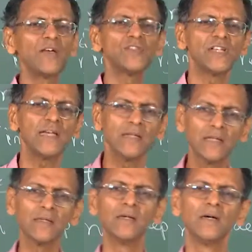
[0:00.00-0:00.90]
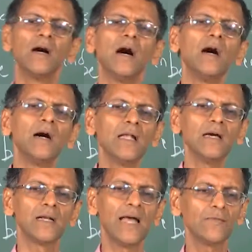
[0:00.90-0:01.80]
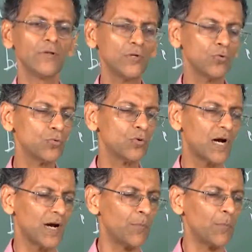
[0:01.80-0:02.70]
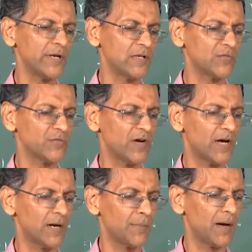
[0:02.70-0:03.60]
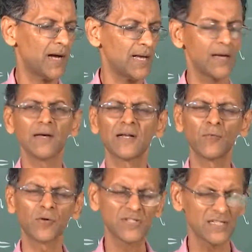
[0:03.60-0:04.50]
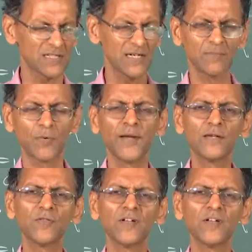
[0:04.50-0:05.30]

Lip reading: have seen in earlier, like when you do moment of moment of